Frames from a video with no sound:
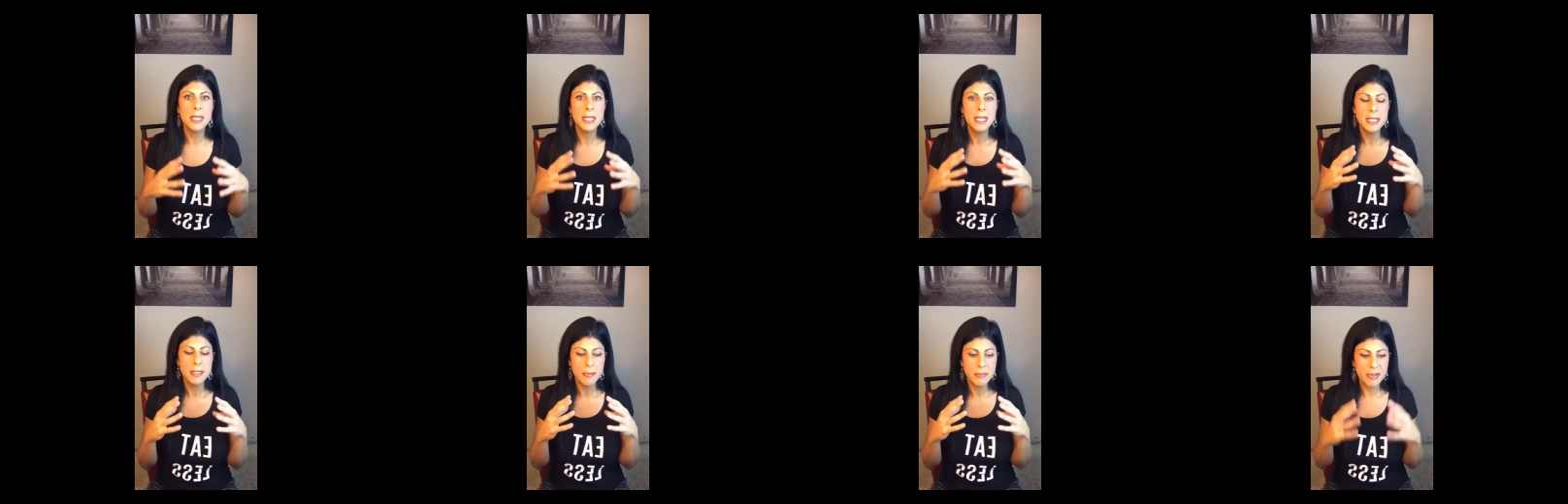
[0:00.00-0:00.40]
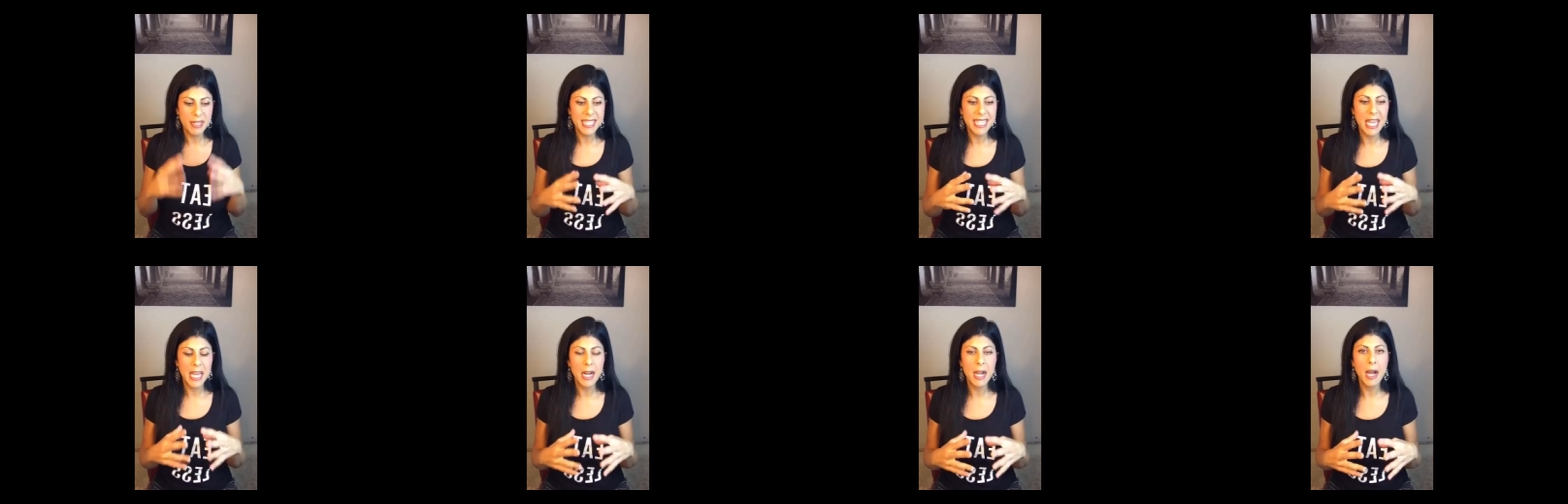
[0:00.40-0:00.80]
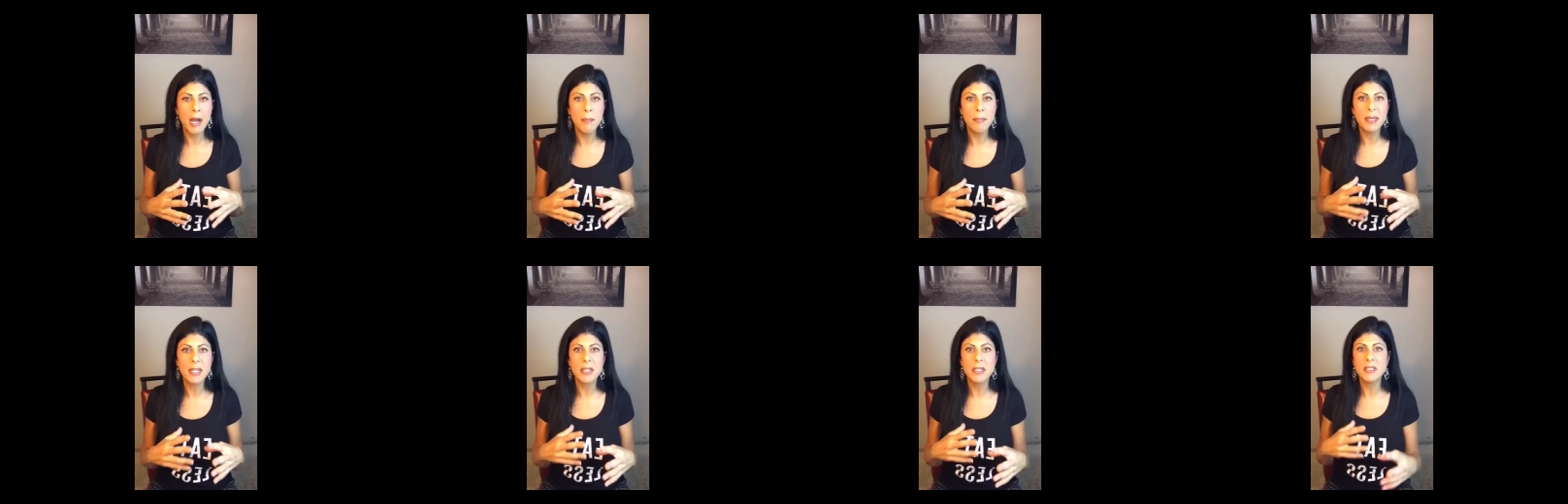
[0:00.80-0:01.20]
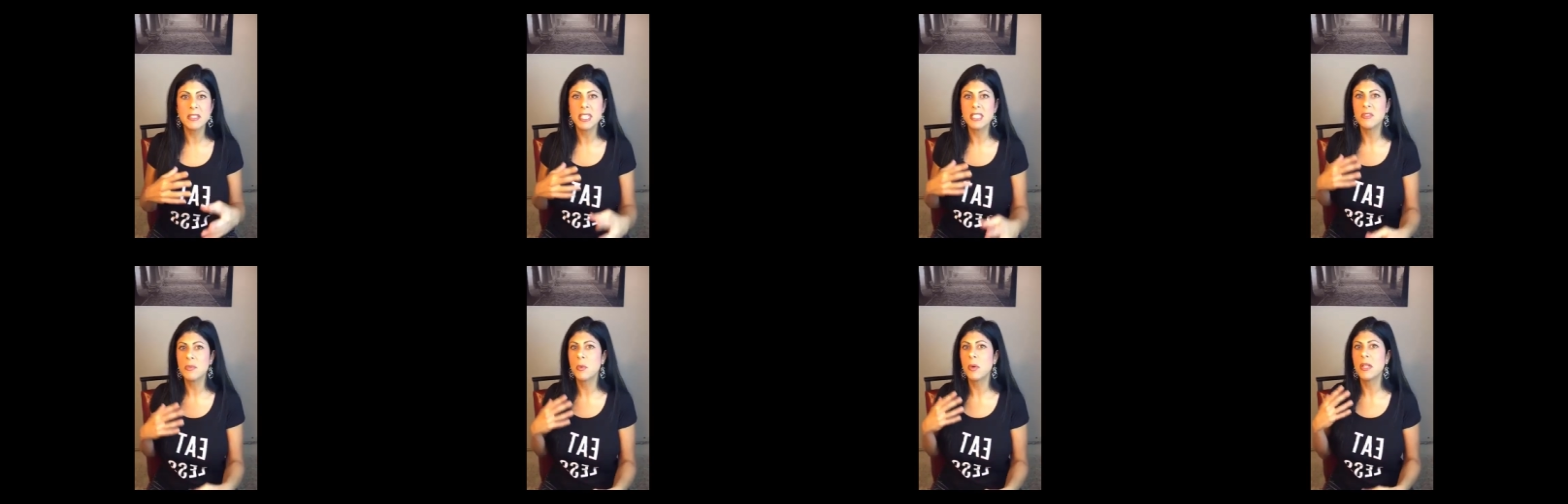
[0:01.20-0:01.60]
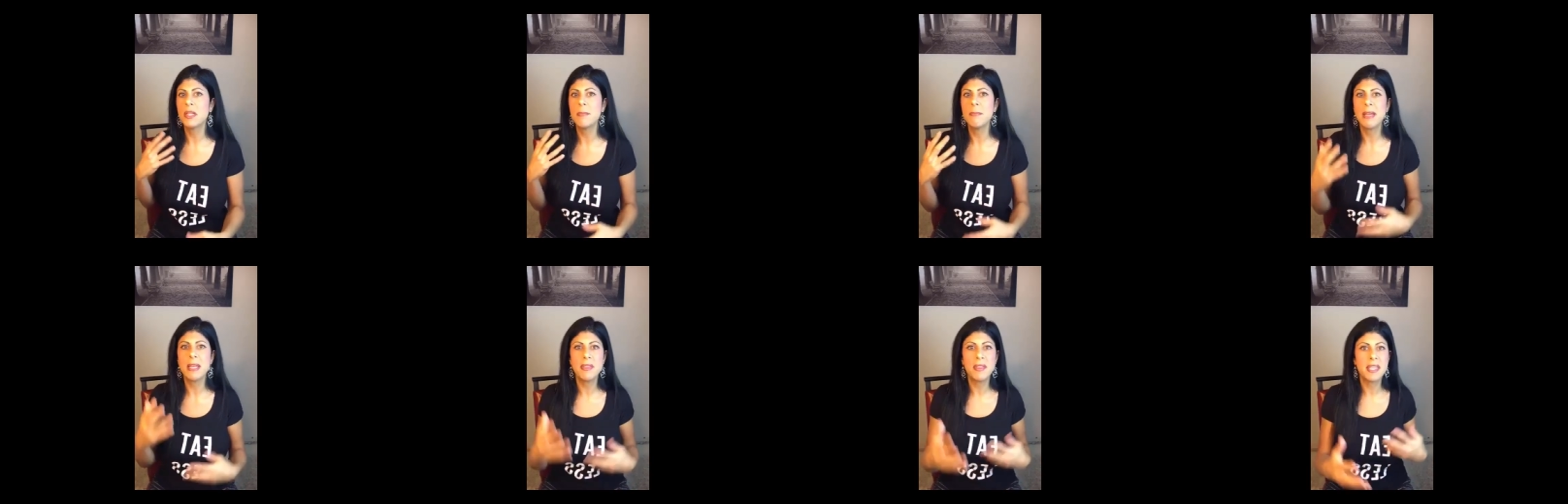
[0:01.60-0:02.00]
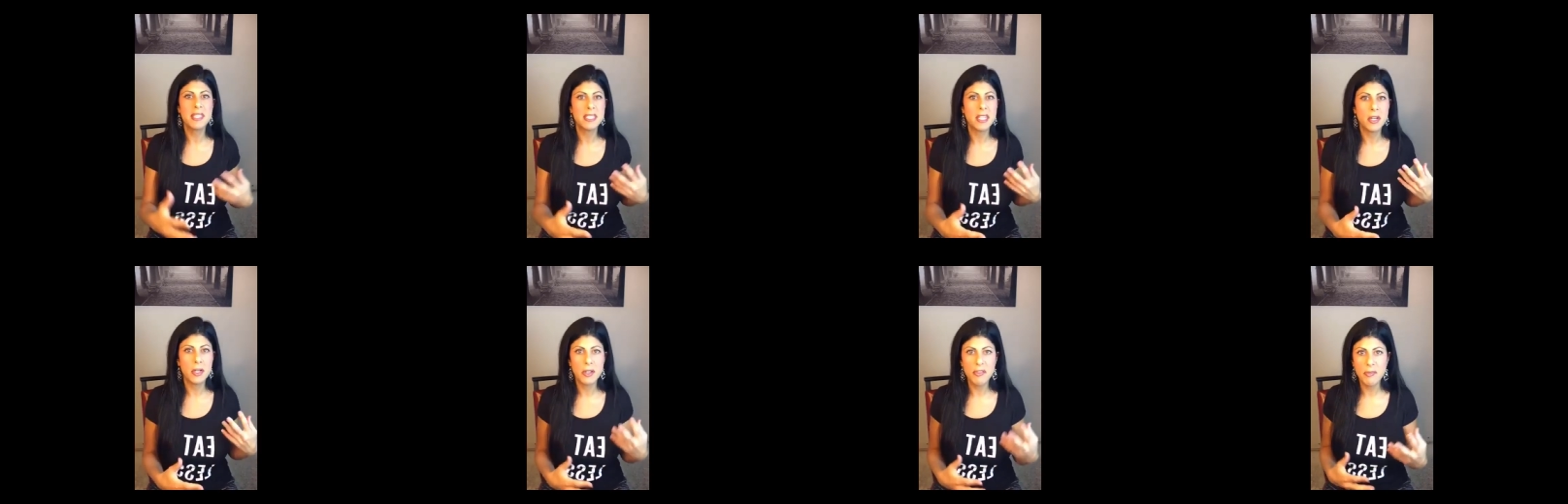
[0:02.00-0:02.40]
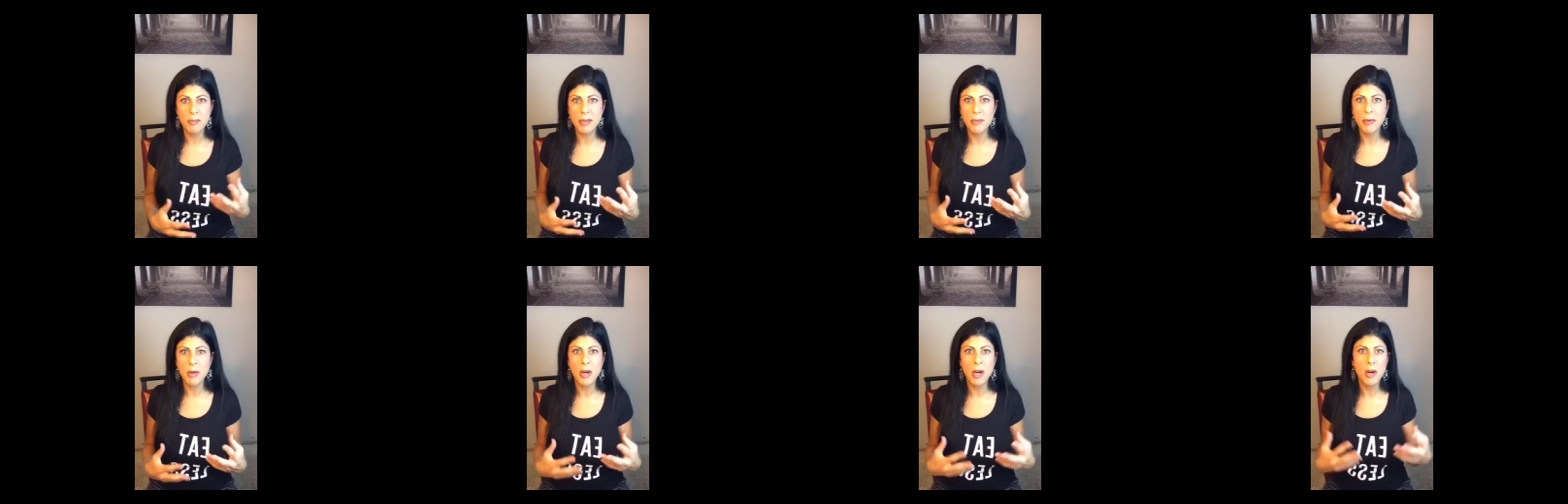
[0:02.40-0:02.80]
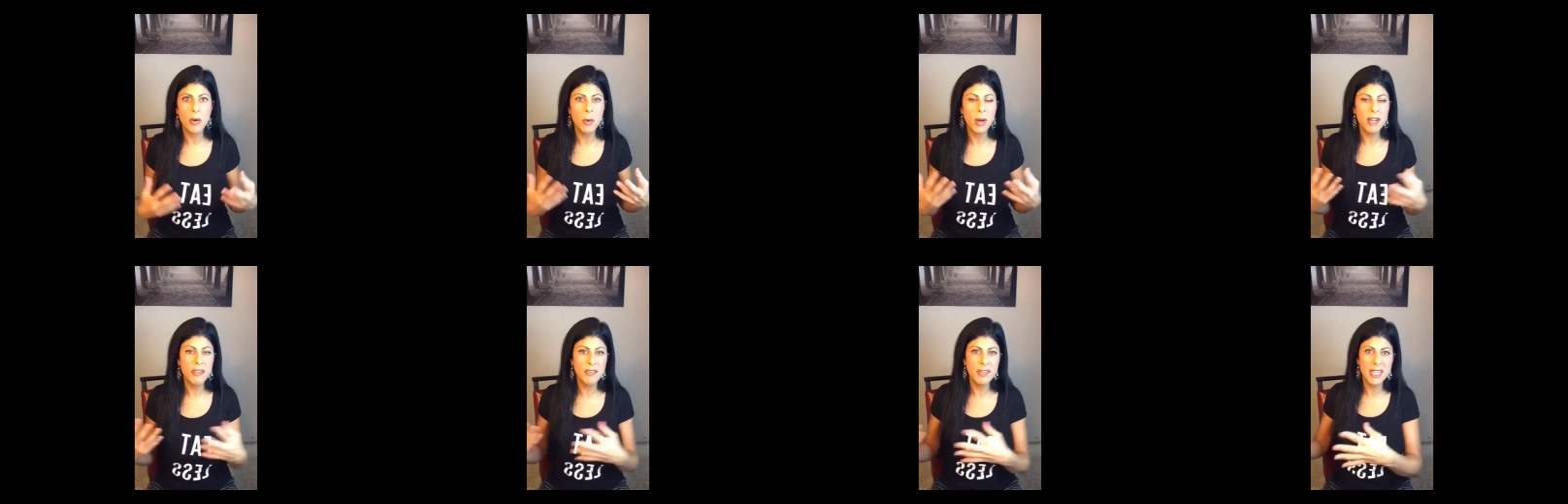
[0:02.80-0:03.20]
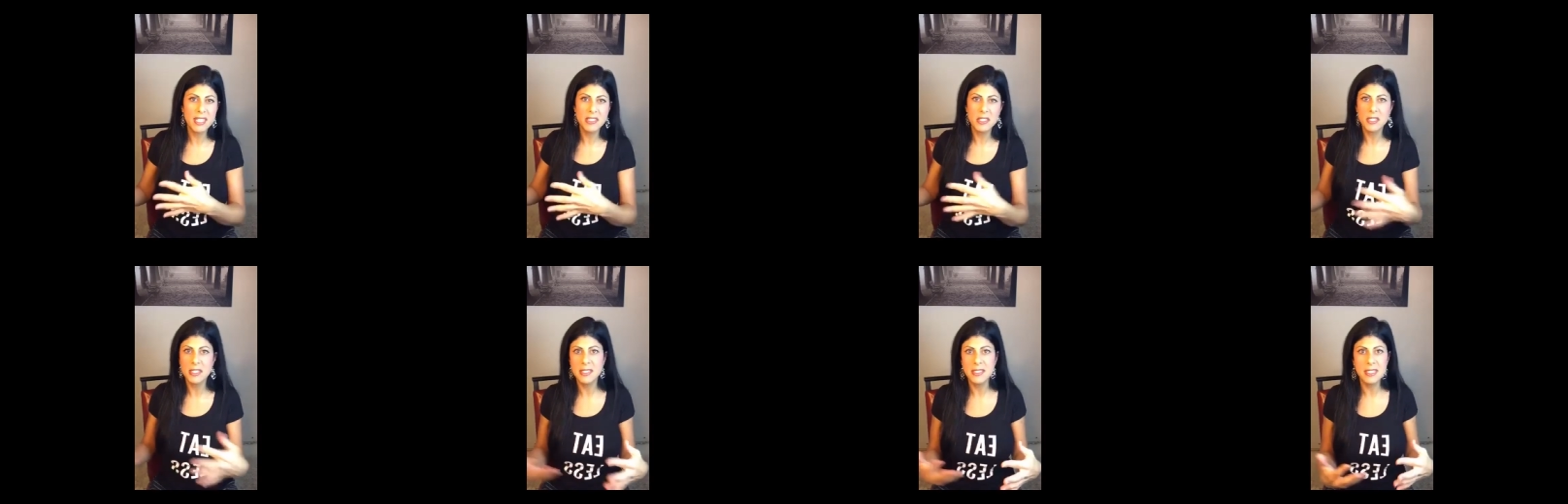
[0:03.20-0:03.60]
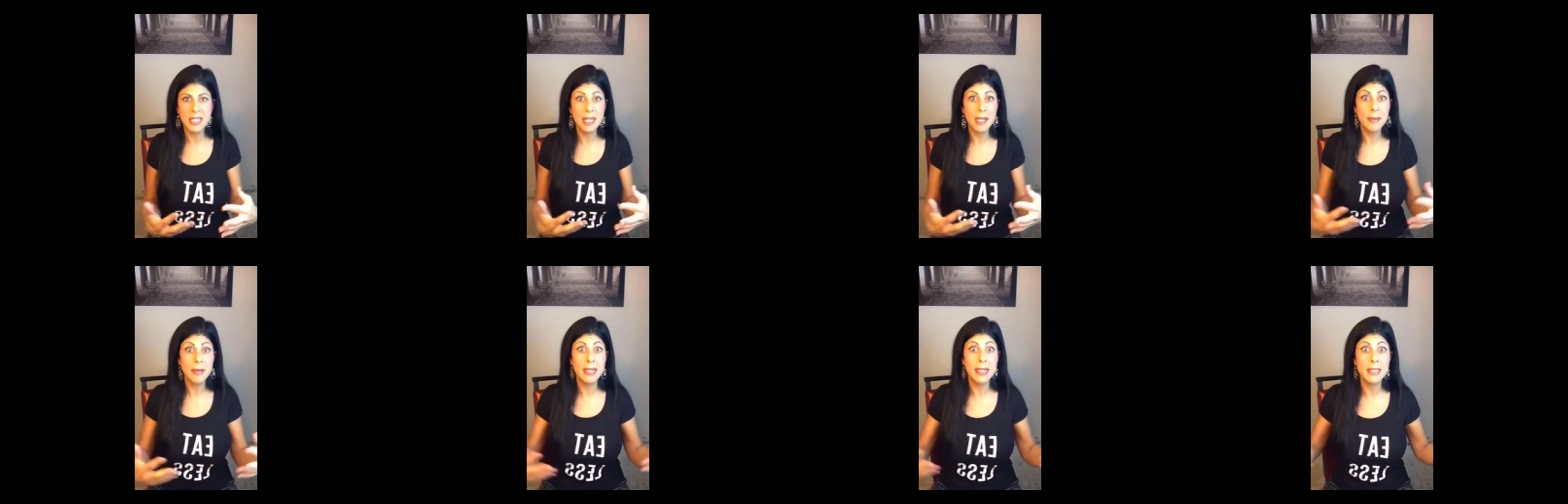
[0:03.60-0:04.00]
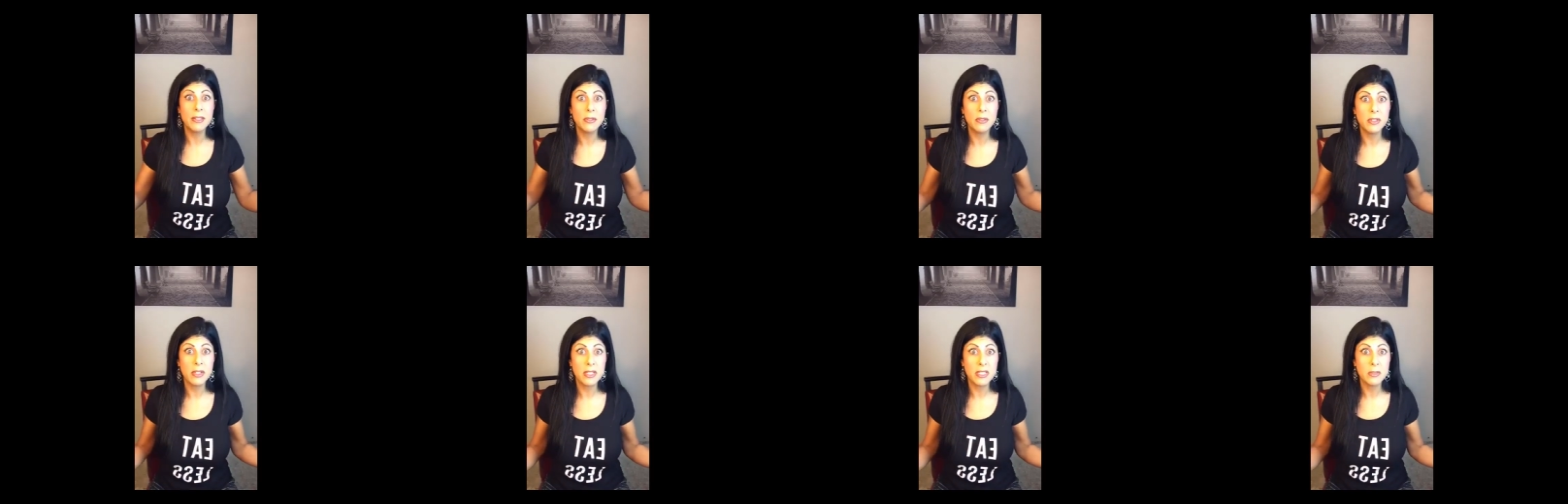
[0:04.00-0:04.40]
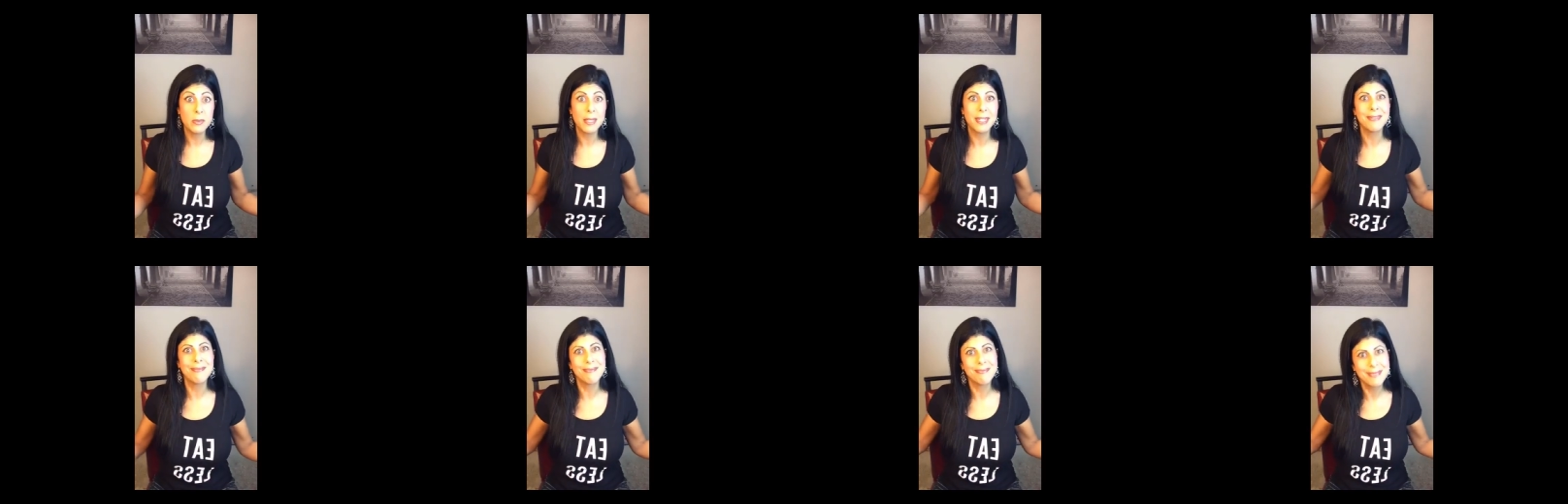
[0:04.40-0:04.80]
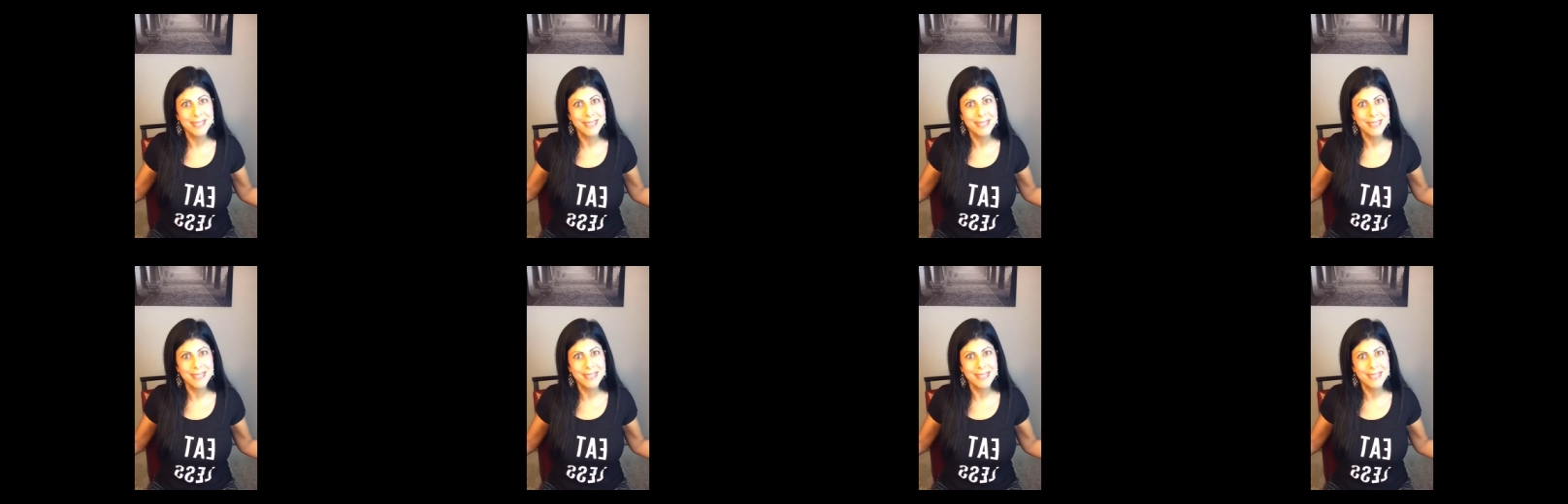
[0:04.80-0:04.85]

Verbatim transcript: bring that up because that's one of the main things I heard from people. Oh, well, I fasted all this time and I didn't lose all this weight.